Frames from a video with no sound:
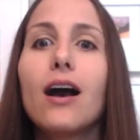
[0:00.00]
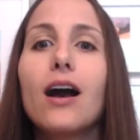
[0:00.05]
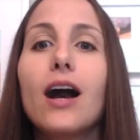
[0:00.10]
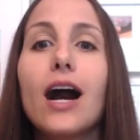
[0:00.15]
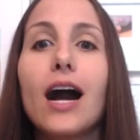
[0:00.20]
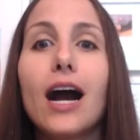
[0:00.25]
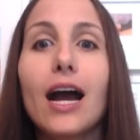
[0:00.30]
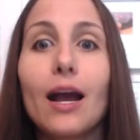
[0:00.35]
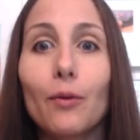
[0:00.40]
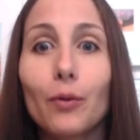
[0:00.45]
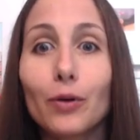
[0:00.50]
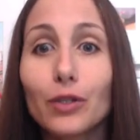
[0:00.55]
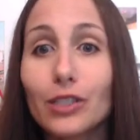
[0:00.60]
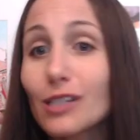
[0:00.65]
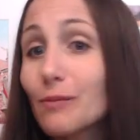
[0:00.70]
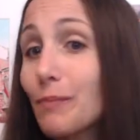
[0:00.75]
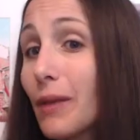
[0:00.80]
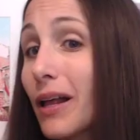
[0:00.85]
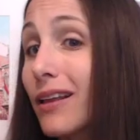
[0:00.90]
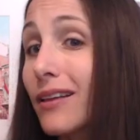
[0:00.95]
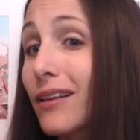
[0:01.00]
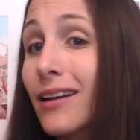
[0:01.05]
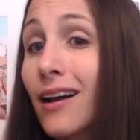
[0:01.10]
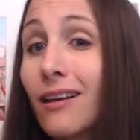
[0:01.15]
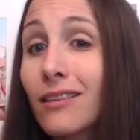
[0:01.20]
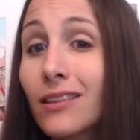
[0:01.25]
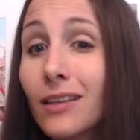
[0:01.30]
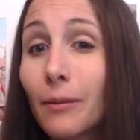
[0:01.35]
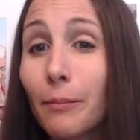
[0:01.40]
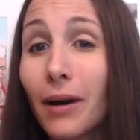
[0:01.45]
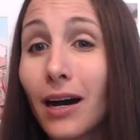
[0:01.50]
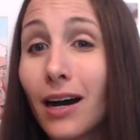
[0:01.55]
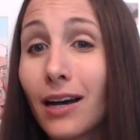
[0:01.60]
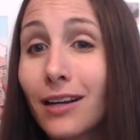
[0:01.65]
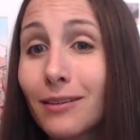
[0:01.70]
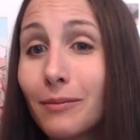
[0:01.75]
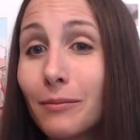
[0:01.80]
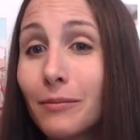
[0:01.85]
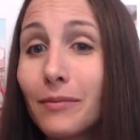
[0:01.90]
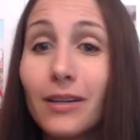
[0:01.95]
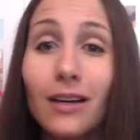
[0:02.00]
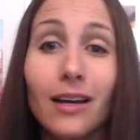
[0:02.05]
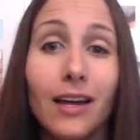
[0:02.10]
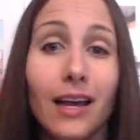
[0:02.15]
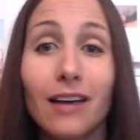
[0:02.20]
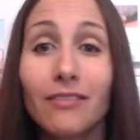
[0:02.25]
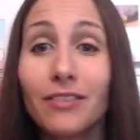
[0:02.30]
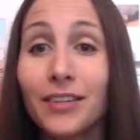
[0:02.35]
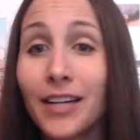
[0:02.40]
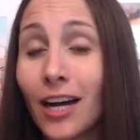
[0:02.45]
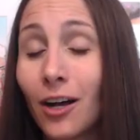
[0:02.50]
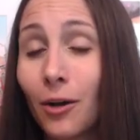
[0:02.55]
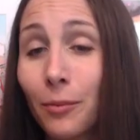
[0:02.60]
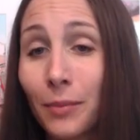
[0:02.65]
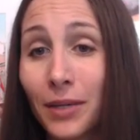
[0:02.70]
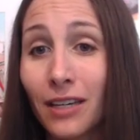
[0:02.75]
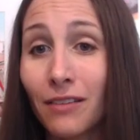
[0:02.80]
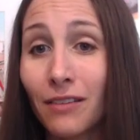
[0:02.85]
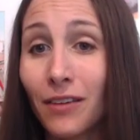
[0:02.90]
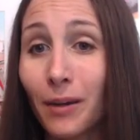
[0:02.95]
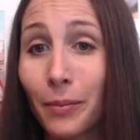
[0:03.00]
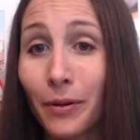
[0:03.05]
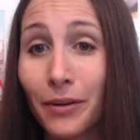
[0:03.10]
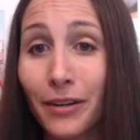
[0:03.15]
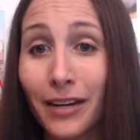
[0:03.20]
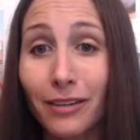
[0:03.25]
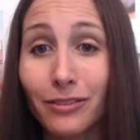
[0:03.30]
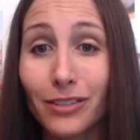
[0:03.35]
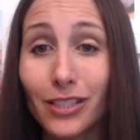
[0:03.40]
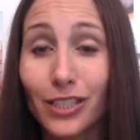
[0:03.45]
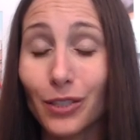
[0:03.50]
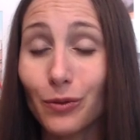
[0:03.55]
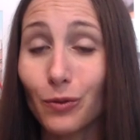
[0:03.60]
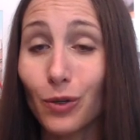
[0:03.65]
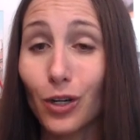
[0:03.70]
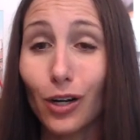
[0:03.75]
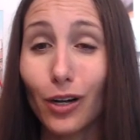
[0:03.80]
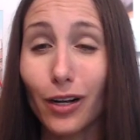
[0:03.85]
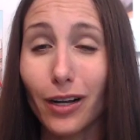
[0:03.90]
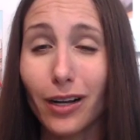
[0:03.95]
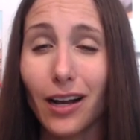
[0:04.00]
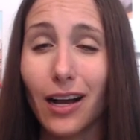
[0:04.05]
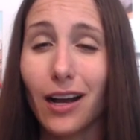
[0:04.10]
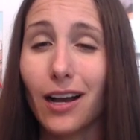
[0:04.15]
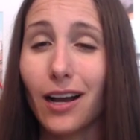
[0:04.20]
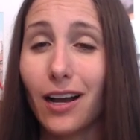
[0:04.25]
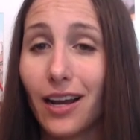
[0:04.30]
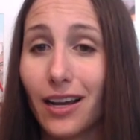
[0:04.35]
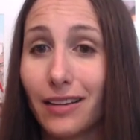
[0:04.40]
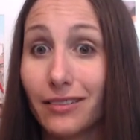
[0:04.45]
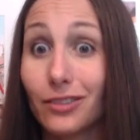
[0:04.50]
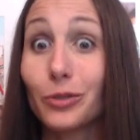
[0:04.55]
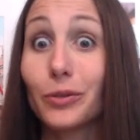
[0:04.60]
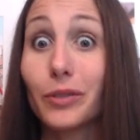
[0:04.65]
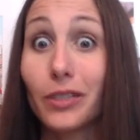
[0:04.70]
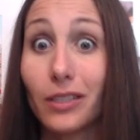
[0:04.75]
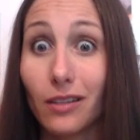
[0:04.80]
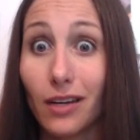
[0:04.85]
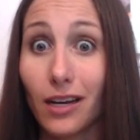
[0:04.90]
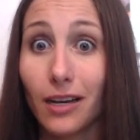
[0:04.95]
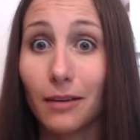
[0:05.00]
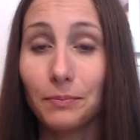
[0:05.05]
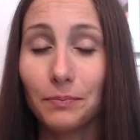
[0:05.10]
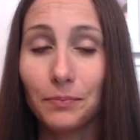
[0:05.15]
I will spell it out in the bottom. Heaven help me if I pronounced it wrong. I do it a lot.